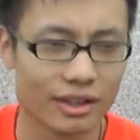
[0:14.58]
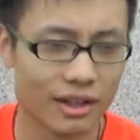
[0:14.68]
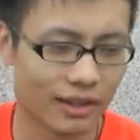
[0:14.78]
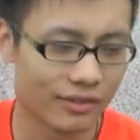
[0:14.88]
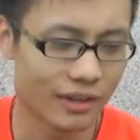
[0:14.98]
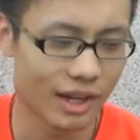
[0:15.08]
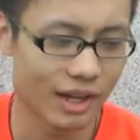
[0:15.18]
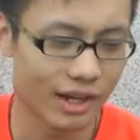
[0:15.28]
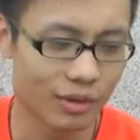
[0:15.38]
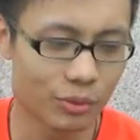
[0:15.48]

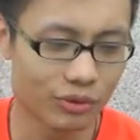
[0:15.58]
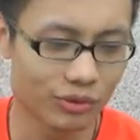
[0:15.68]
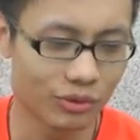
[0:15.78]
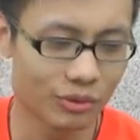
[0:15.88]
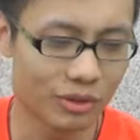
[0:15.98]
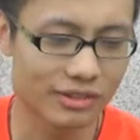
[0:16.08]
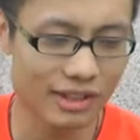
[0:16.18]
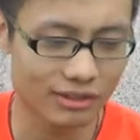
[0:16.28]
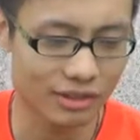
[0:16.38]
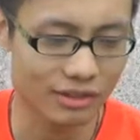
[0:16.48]
and I went to Los
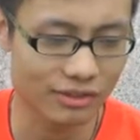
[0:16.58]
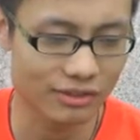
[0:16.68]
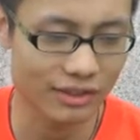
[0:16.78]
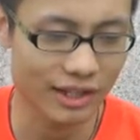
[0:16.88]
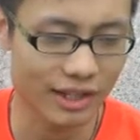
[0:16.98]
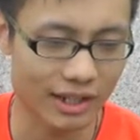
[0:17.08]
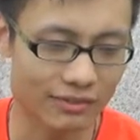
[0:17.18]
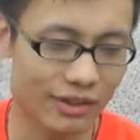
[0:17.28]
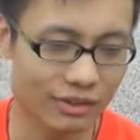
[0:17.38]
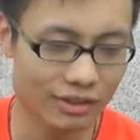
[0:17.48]
Angeles and
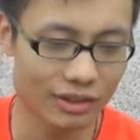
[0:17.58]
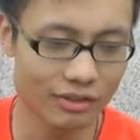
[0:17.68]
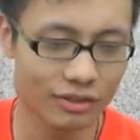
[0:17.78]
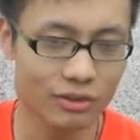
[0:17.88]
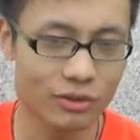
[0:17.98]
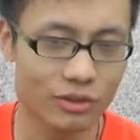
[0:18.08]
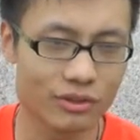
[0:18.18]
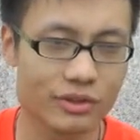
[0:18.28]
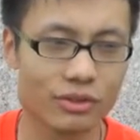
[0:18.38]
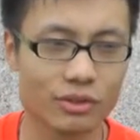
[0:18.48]
I visited
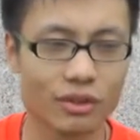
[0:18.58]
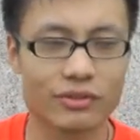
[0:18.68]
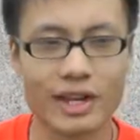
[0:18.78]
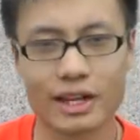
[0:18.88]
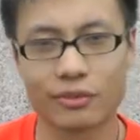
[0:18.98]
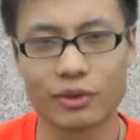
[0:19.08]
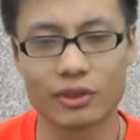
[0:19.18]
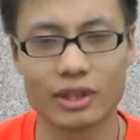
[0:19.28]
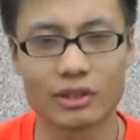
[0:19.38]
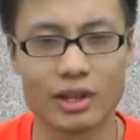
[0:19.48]
University of
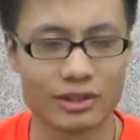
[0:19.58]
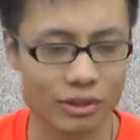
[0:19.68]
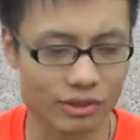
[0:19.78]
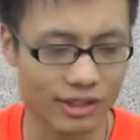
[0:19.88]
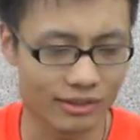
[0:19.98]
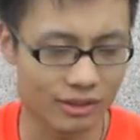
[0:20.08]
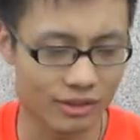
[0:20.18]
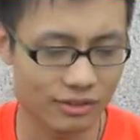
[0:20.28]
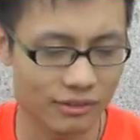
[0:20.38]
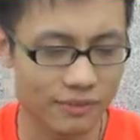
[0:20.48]
California at Los
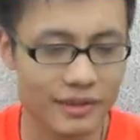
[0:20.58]
Angeles.